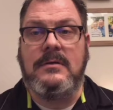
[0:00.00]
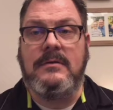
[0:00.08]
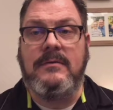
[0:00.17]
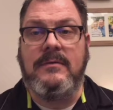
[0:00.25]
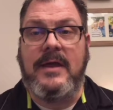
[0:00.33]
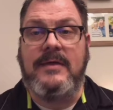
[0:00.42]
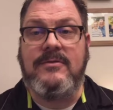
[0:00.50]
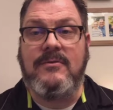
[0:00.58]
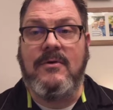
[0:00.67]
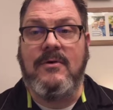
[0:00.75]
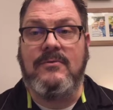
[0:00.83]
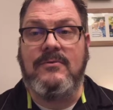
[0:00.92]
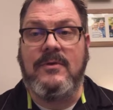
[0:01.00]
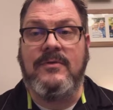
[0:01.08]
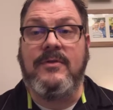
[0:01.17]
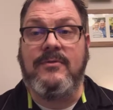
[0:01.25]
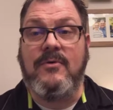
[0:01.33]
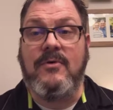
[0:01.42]
the
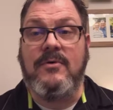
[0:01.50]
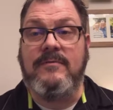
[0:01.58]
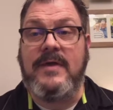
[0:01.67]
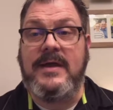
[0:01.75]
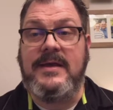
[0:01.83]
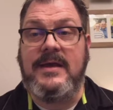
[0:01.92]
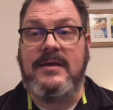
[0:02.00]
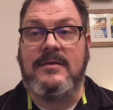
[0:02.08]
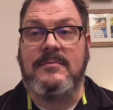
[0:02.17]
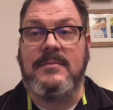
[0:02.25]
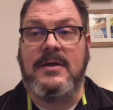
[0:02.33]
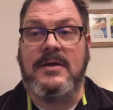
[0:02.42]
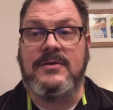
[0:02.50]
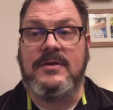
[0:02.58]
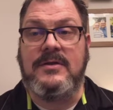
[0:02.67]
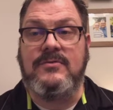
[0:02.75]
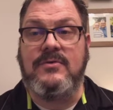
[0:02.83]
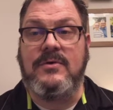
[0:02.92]
throne of thy kingdom unto
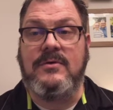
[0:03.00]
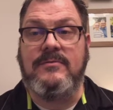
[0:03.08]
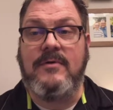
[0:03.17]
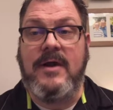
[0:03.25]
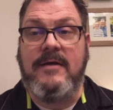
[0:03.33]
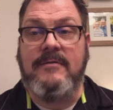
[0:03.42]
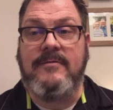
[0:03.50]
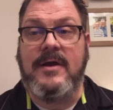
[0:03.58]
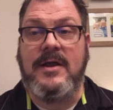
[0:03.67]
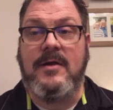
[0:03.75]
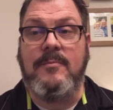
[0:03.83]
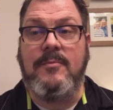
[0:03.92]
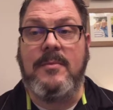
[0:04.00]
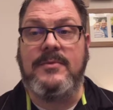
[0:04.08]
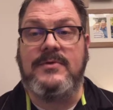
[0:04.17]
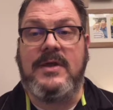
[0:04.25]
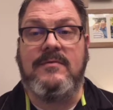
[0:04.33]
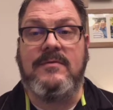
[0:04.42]
Israel forever. And I
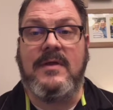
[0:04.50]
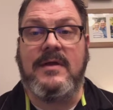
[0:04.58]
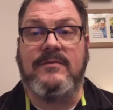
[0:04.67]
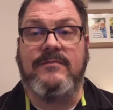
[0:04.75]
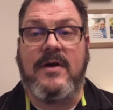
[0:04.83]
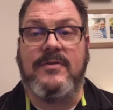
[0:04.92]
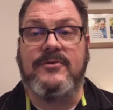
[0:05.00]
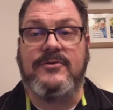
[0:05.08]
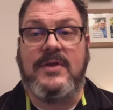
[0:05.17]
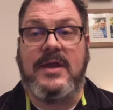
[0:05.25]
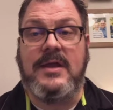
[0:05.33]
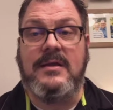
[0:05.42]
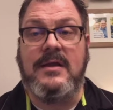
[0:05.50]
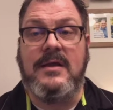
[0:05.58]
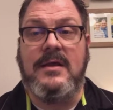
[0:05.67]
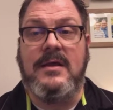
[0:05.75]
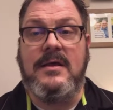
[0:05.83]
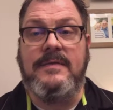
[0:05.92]
promised David thy father, saying,
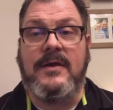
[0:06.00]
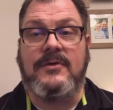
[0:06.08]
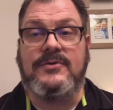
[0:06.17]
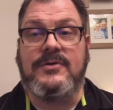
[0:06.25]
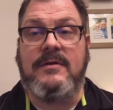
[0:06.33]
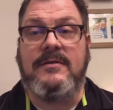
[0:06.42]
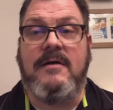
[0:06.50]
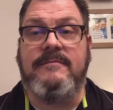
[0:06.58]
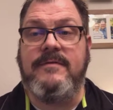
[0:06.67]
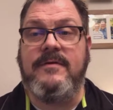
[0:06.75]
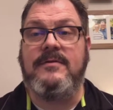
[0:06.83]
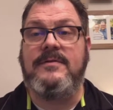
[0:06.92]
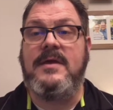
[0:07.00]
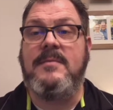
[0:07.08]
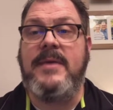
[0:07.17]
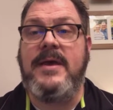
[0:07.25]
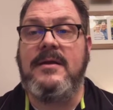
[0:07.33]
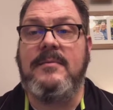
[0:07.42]
Thou shalt not fail thee a
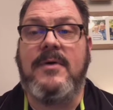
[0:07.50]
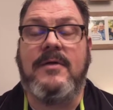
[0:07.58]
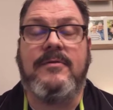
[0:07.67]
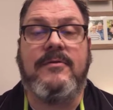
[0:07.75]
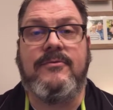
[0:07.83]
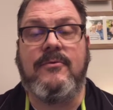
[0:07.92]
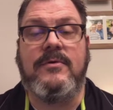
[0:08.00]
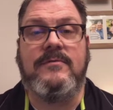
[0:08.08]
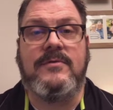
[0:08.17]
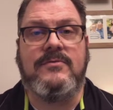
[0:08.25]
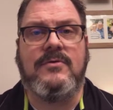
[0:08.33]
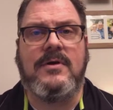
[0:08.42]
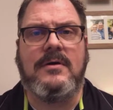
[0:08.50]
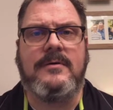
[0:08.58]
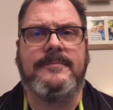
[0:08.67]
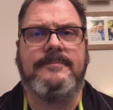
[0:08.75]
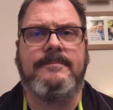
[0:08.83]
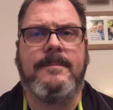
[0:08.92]
man upon the throne of Israel."
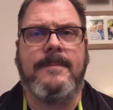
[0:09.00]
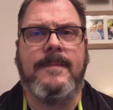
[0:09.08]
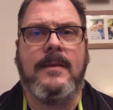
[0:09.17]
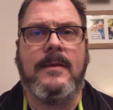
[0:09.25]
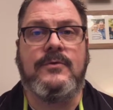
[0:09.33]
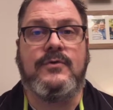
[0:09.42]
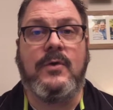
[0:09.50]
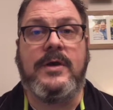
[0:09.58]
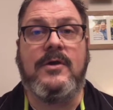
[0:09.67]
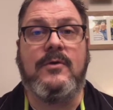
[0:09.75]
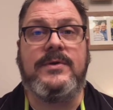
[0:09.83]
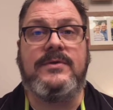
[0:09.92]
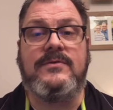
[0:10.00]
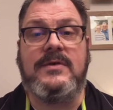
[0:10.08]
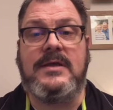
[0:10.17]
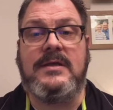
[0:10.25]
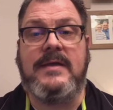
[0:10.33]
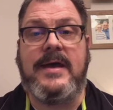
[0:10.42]
So here we
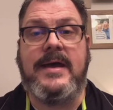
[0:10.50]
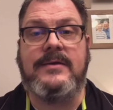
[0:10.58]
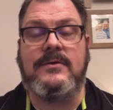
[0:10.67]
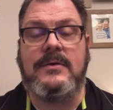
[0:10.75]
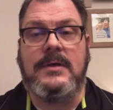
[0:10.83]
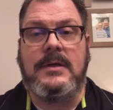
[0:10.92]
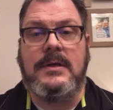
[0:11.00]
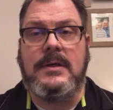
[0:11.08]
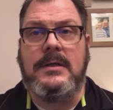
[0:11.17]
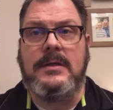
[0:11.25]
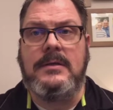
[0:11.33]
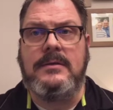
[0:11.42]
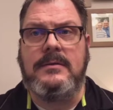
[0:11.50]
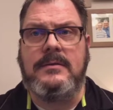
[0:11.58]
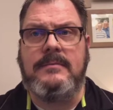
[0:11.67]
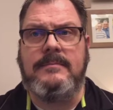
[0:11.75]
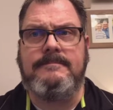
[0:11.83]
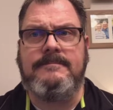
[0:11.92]
see that
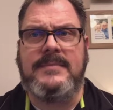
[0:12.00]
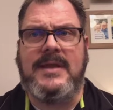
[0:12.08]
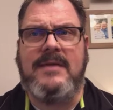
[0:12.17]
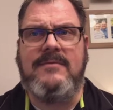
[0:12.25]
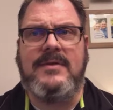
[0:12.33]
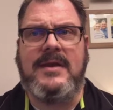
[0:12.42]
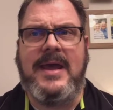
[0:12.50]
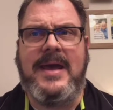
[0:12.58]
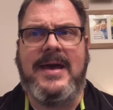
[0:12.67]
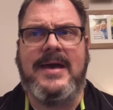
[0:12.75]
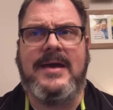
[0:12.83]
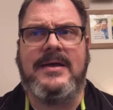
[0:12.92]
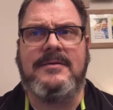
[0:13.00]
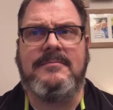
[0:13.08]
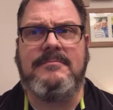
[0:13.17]
God had